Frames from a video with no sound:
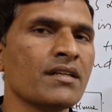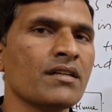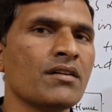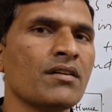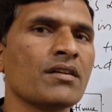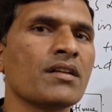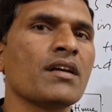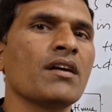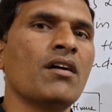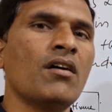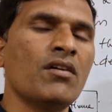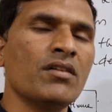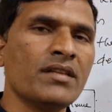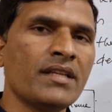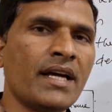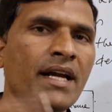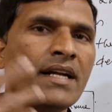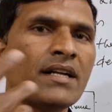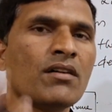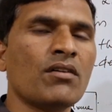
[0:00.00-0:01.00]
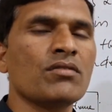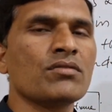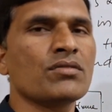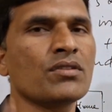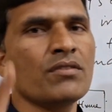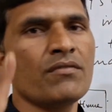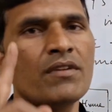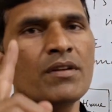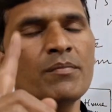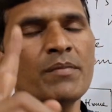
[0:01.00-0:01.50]
Okay, on that also
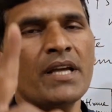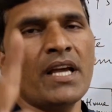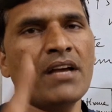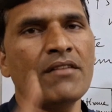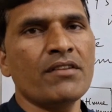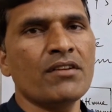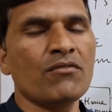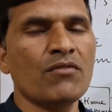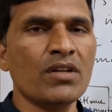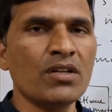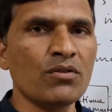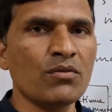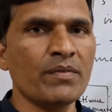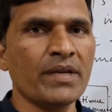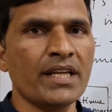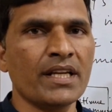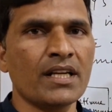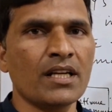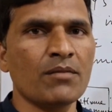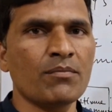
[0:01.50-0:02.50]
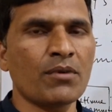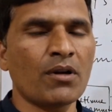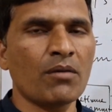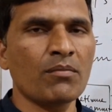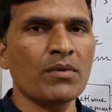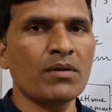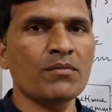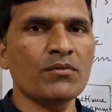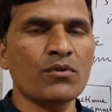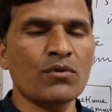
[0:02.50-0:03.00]
we will be having one numerical
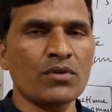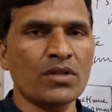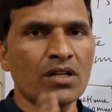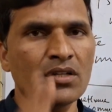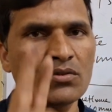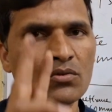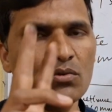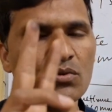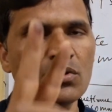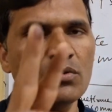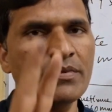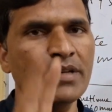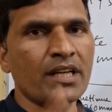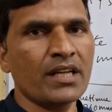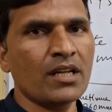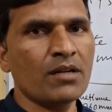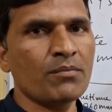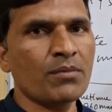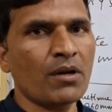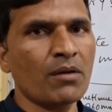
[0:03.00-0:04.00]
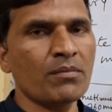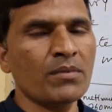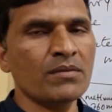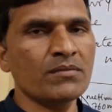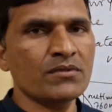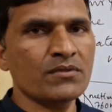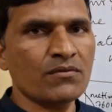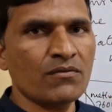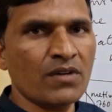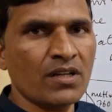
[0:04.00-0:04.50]
problem, total 2 numerical
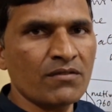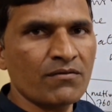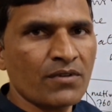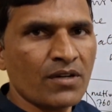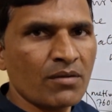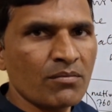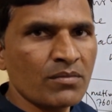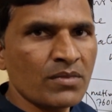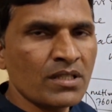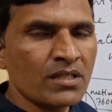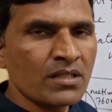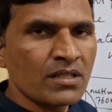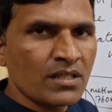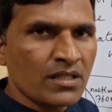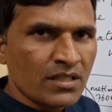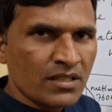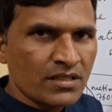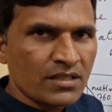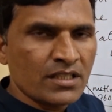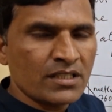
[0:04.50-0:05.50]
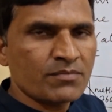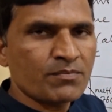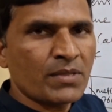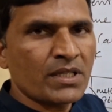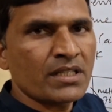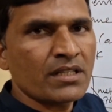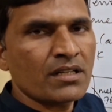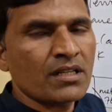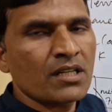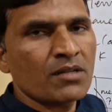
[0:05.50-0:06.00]
problems, one from this
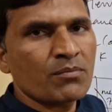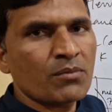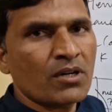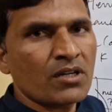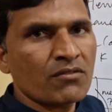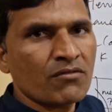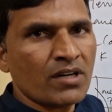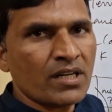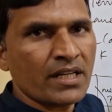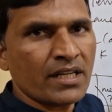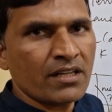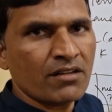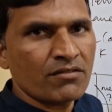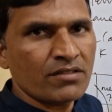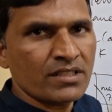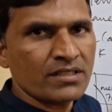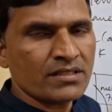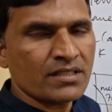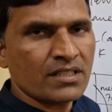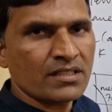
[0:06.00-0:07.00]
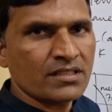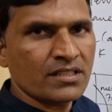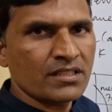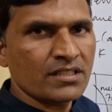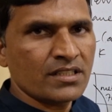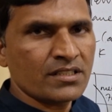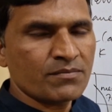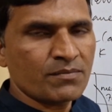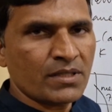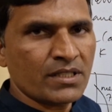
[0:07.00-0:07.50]
particular part what I have discussed in
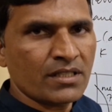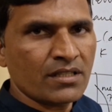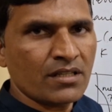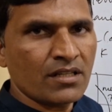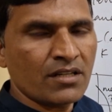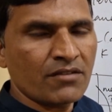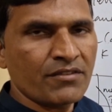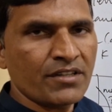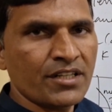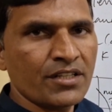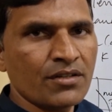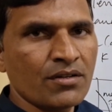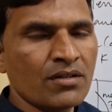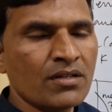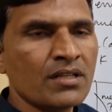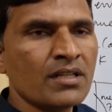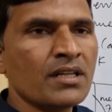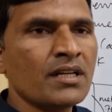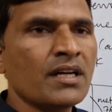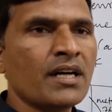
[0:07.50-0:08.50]
this particular video,